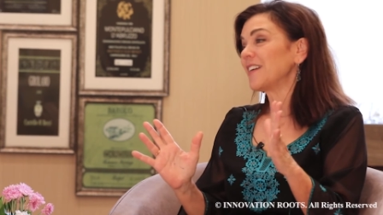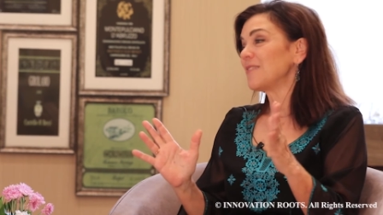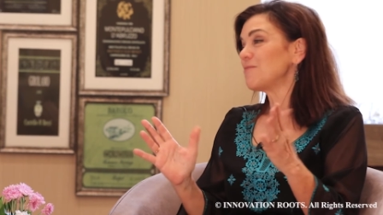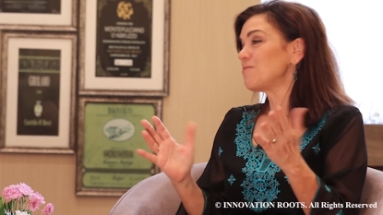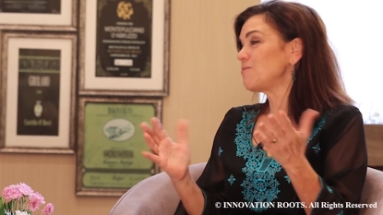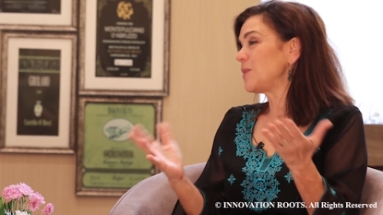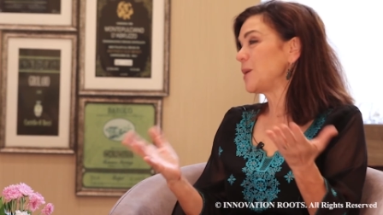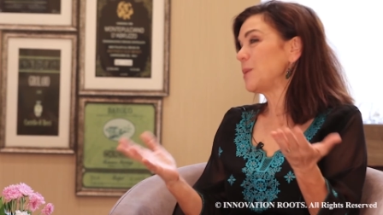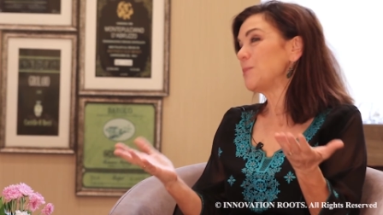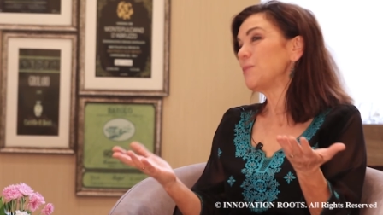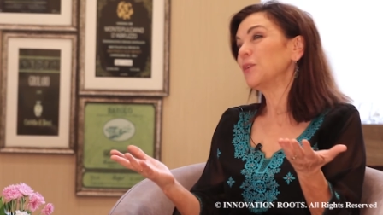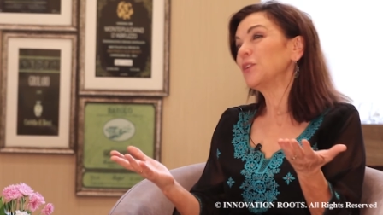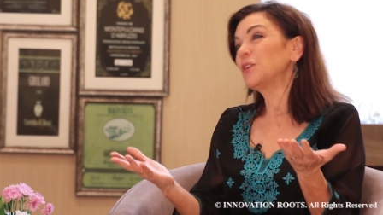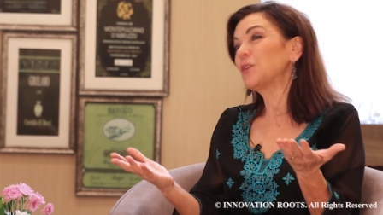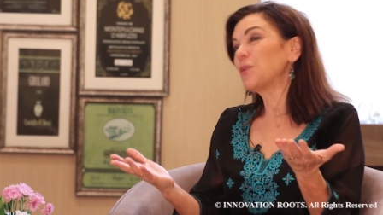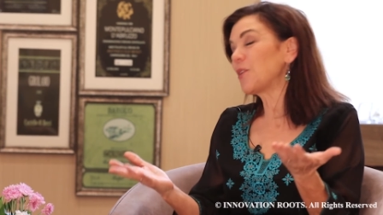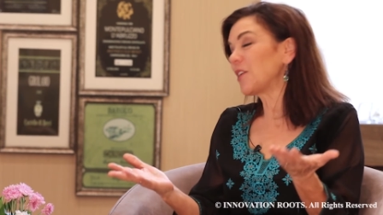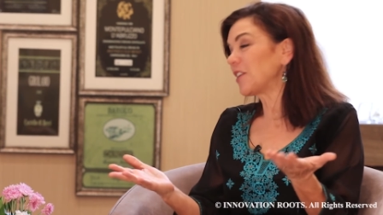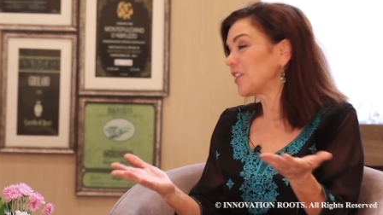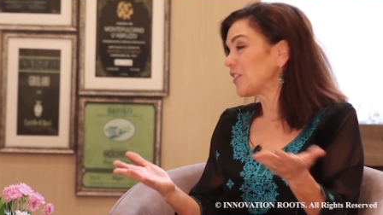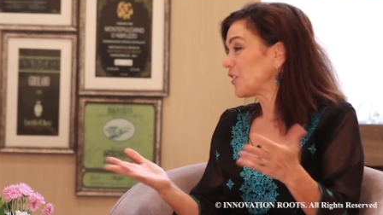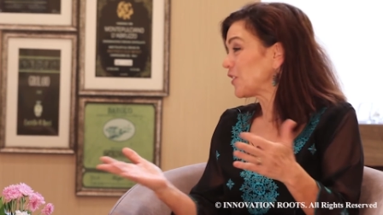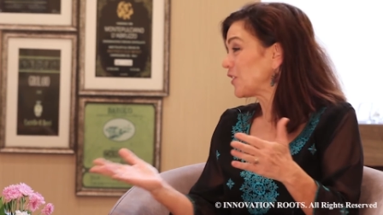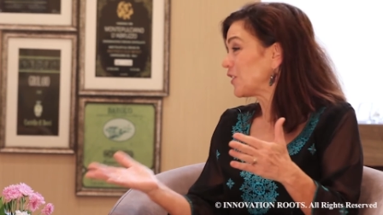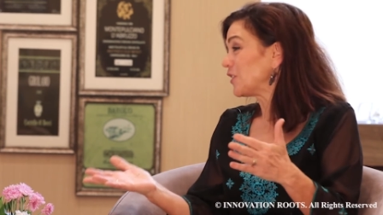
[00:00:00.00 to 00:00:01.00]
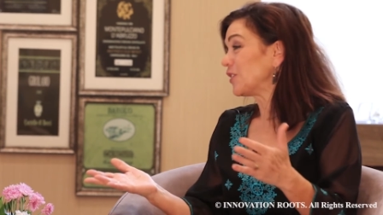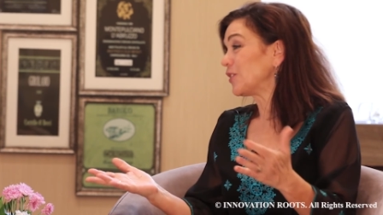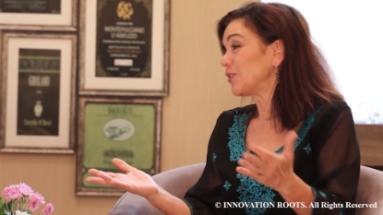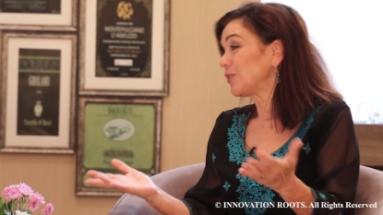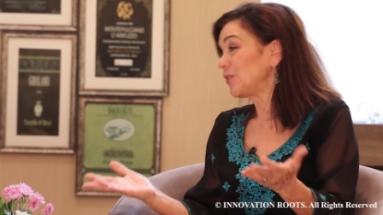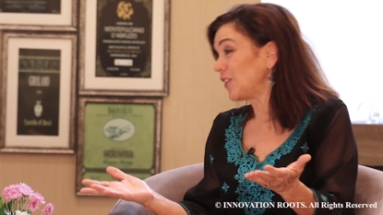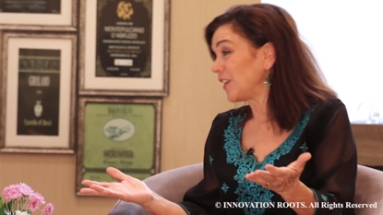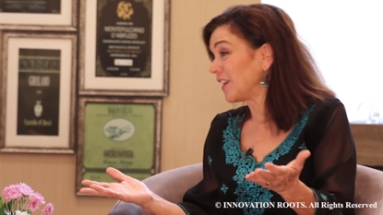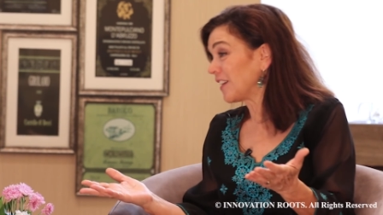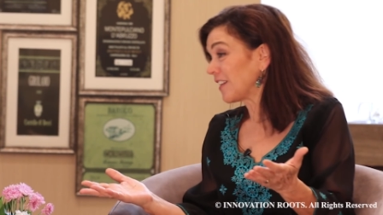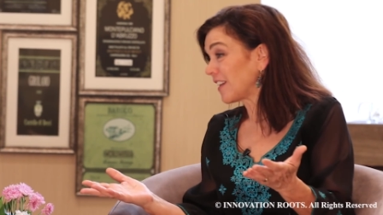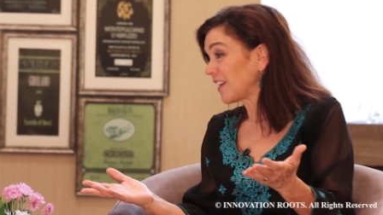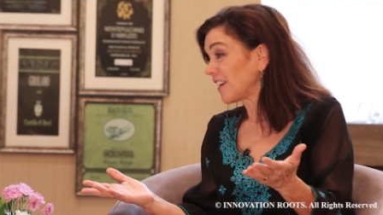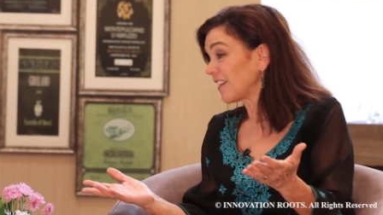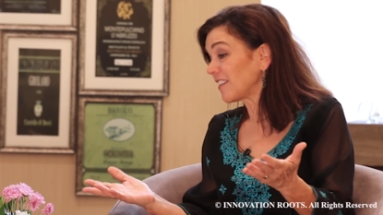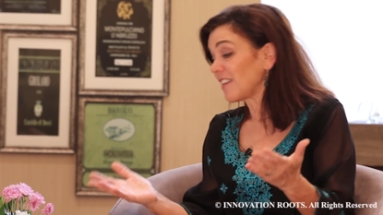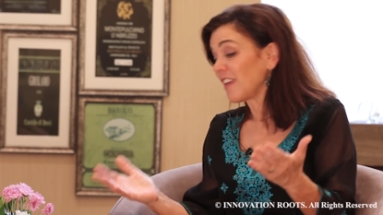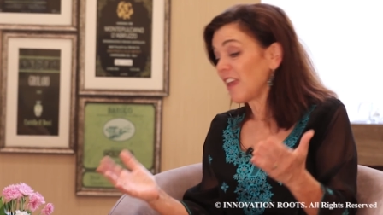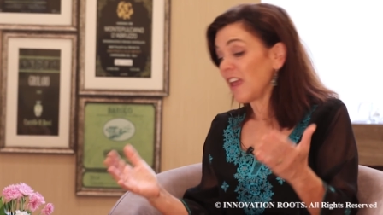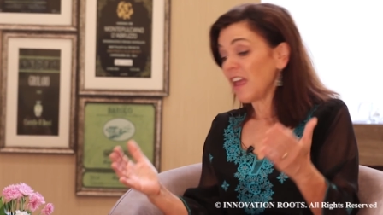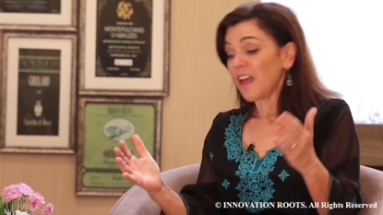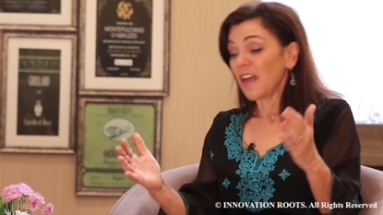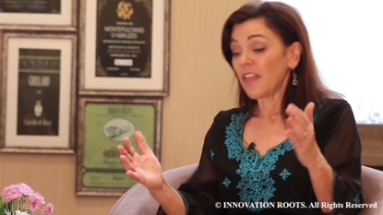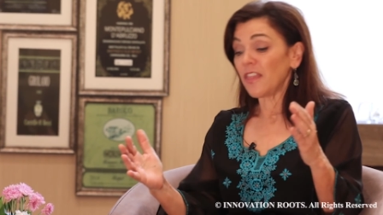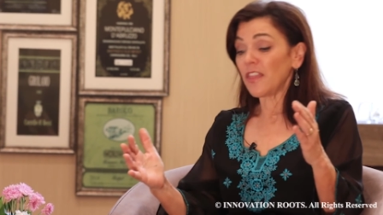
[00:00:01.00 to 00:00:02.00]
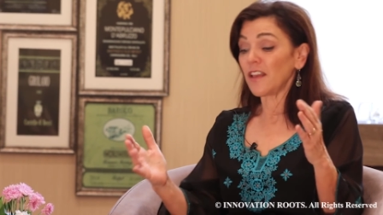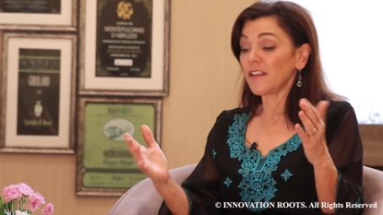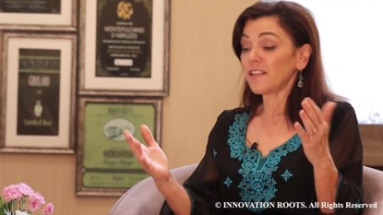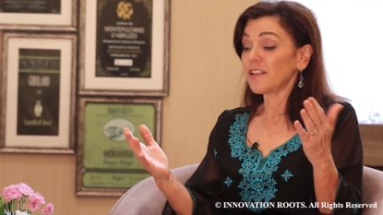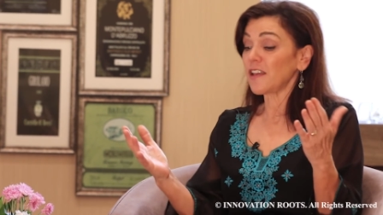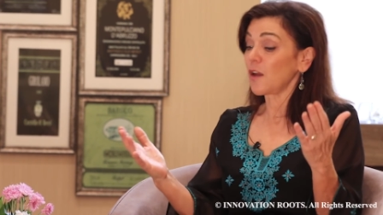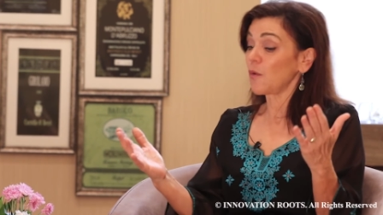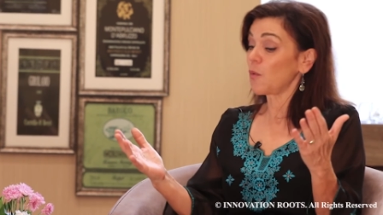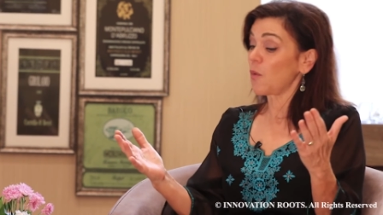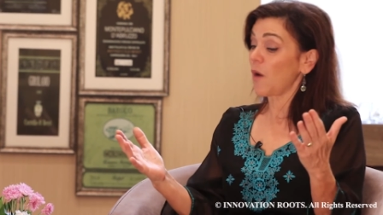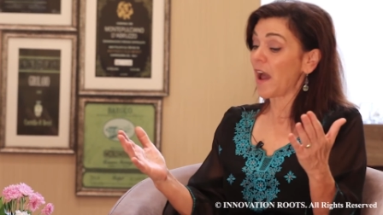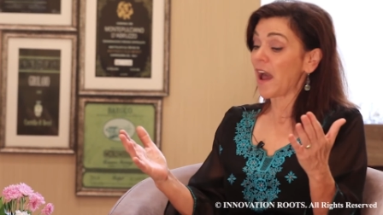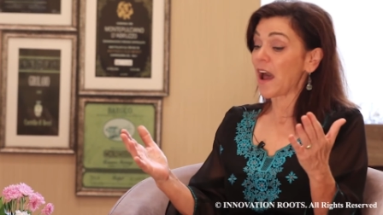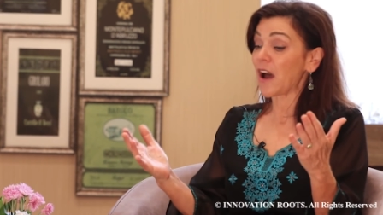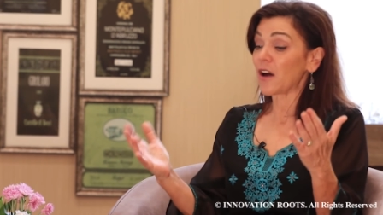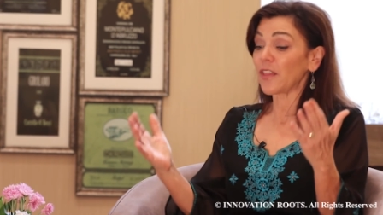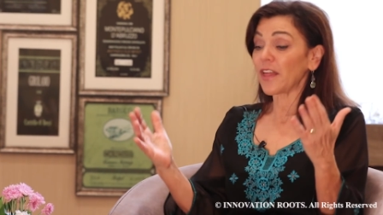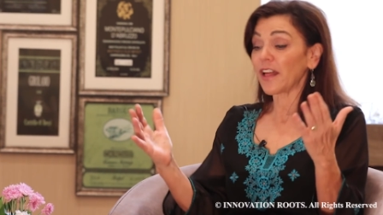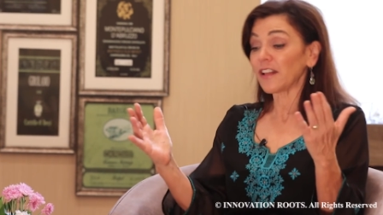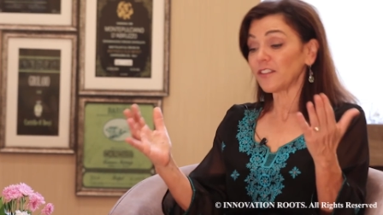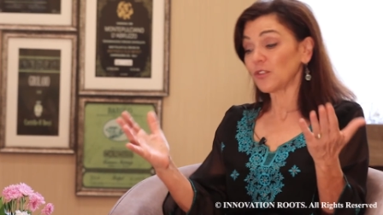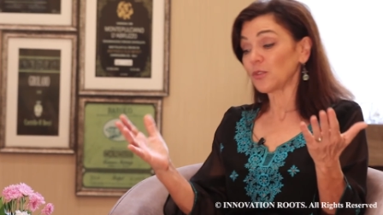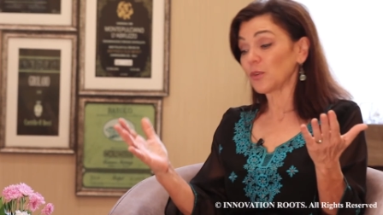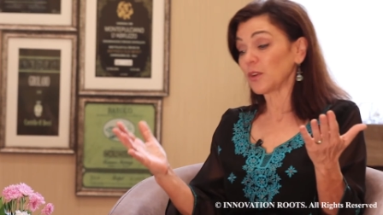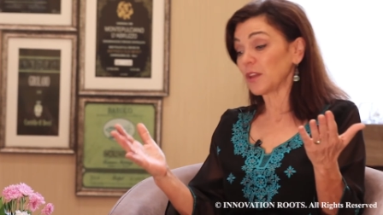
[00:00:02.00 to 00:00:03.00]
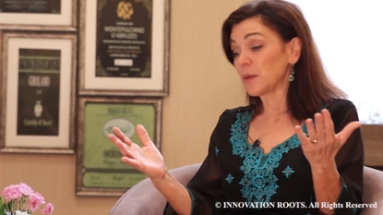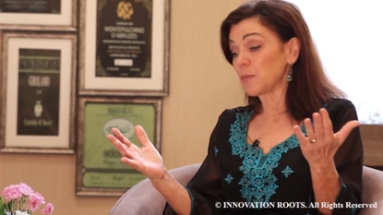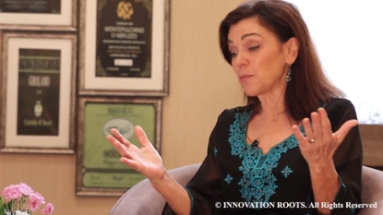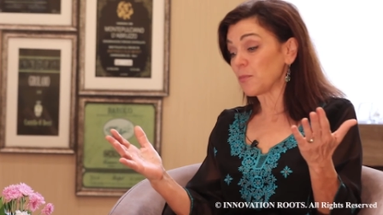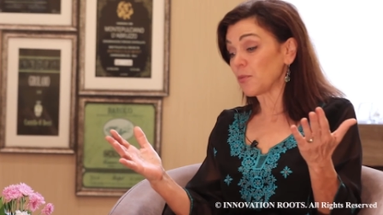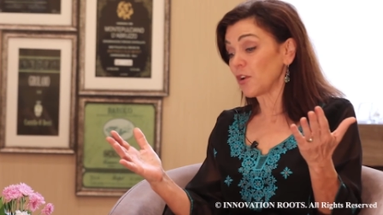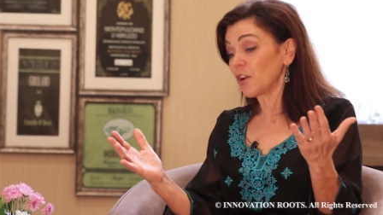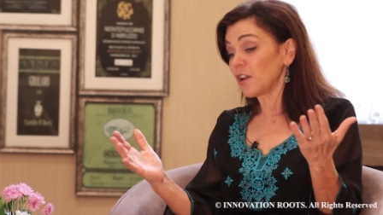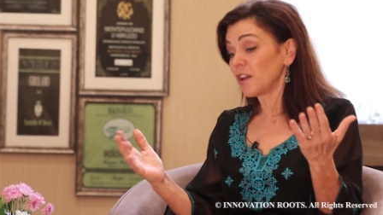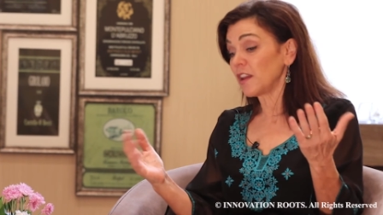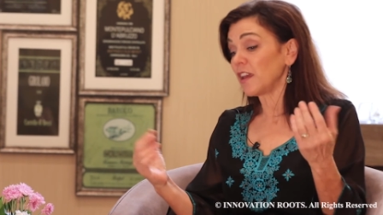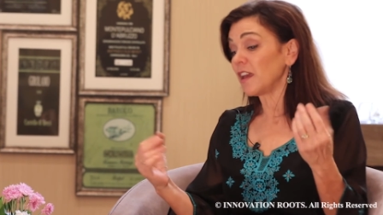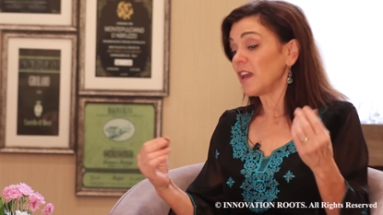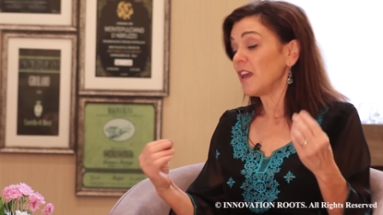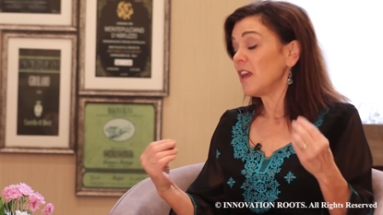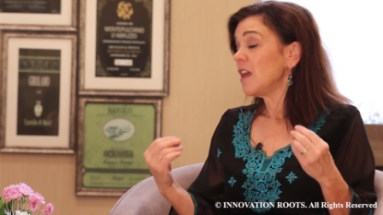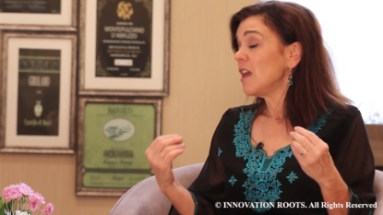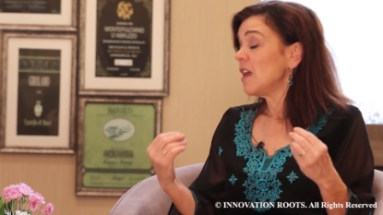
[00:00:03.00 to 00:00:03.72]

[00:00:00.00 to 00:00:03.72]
people don't want to hurt your feelings. And they say, wow, that's really pretty.